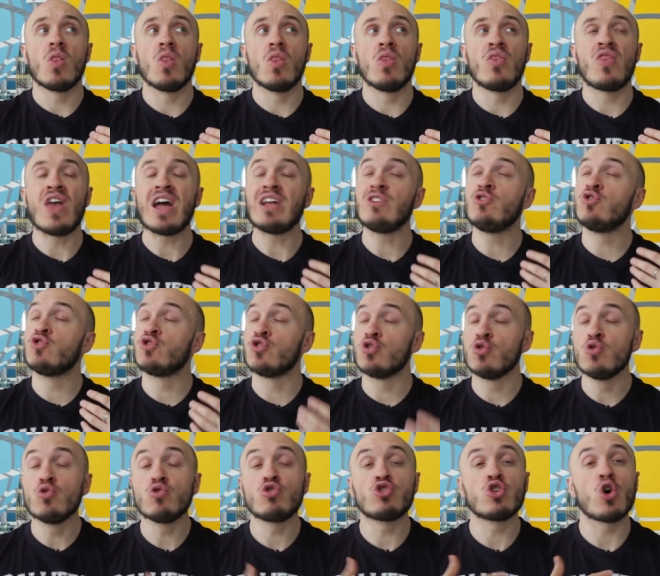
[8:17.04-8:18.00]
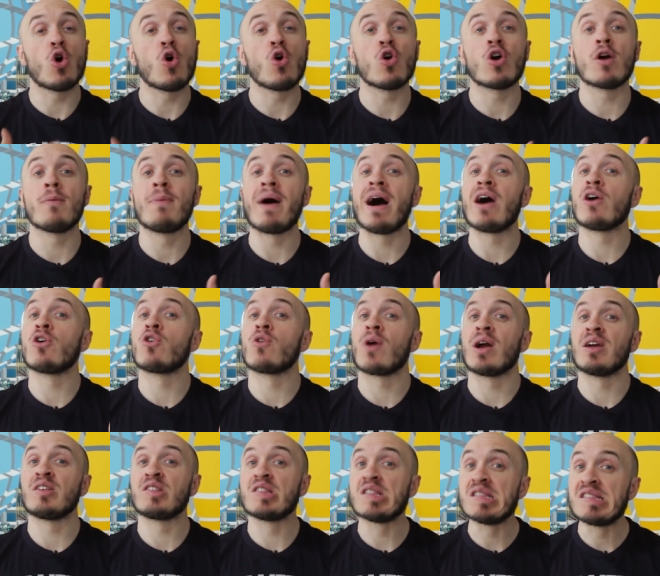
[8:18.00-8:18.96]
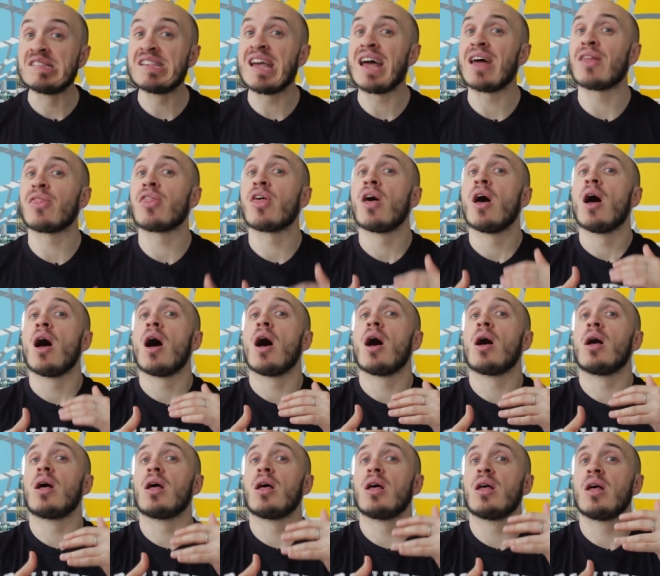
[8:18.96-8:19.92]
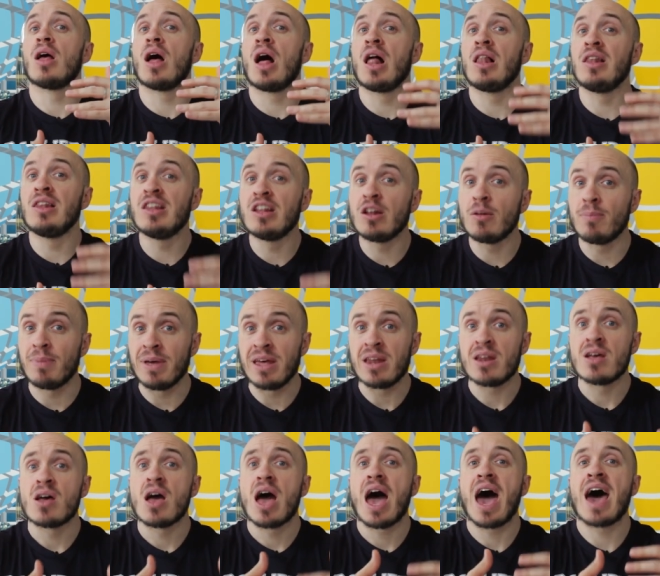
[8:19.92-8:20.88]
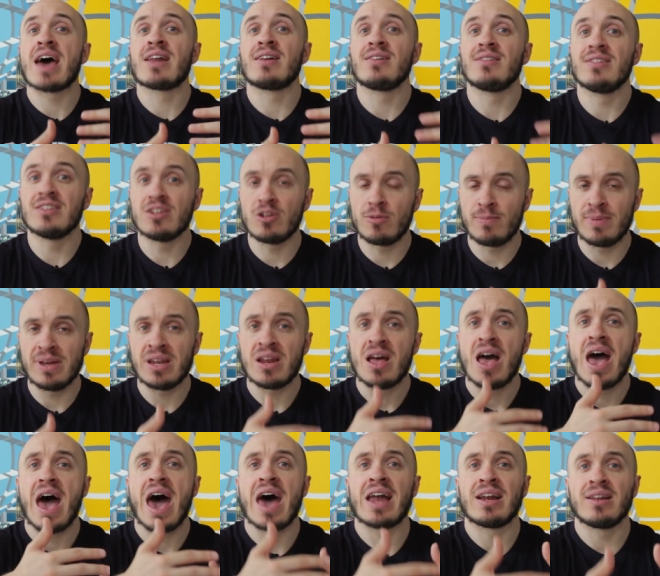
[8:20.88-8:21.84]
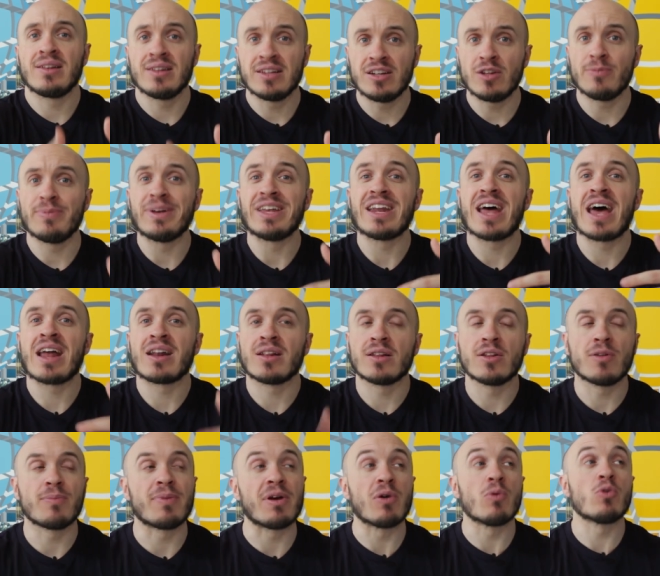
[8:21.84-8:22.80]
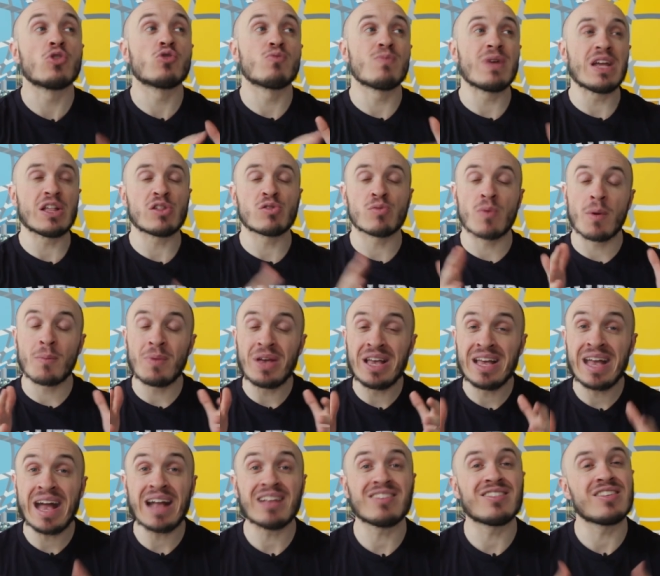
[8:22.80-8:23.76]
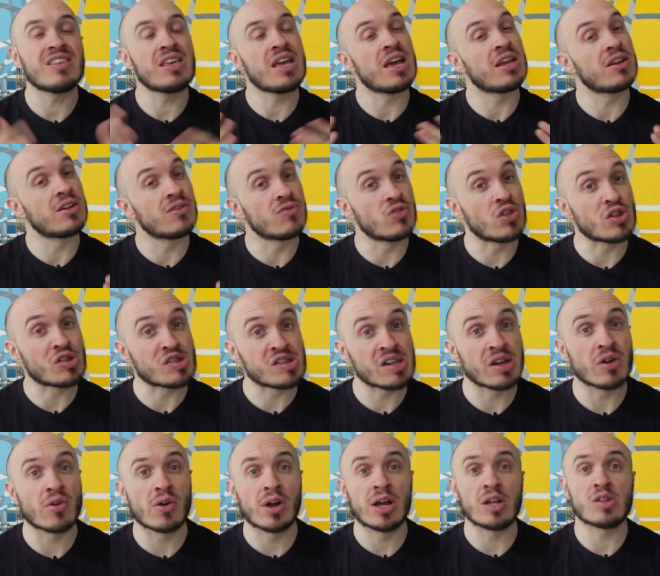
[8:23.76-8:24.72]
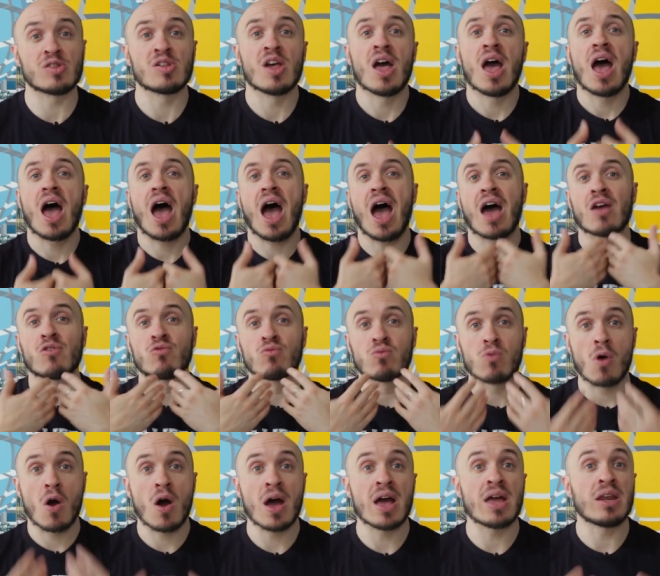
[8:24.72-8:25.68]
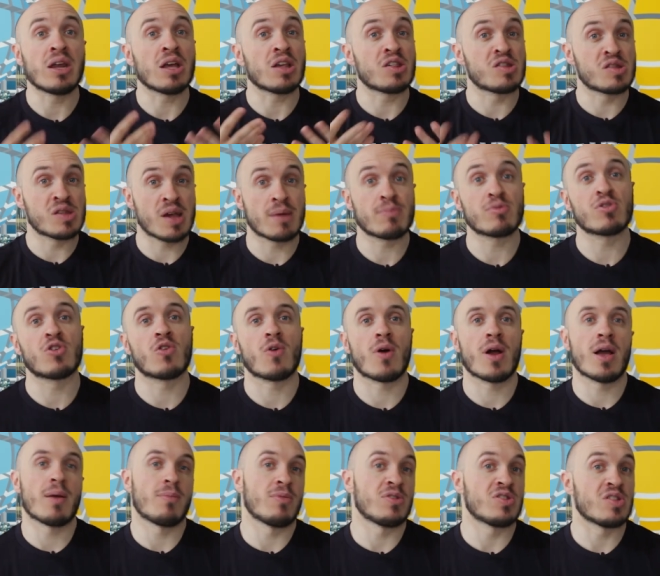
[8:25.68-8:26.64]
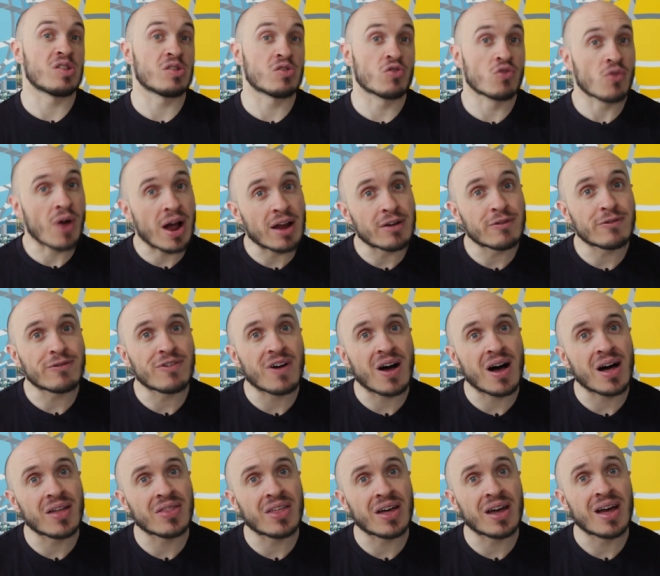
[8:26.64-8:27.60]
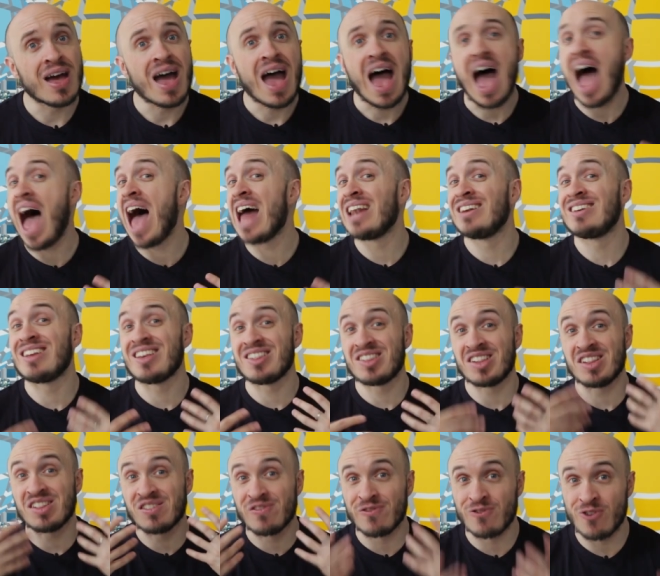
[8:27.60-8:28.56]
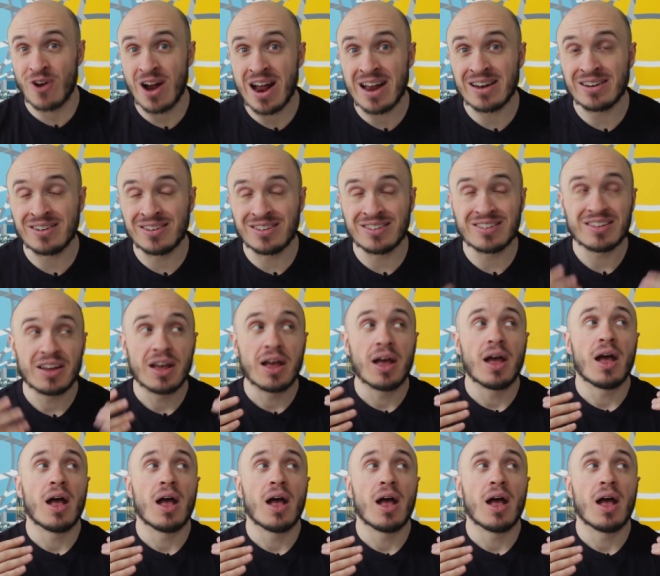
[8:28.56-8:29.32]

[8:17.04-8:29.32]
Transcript: they do talk about Grace's death a little bit, and a little bit, and a little bit, and a little bit, which means when we get to the end of the series and Ryan accepts Graham as his grandfather and as his friend,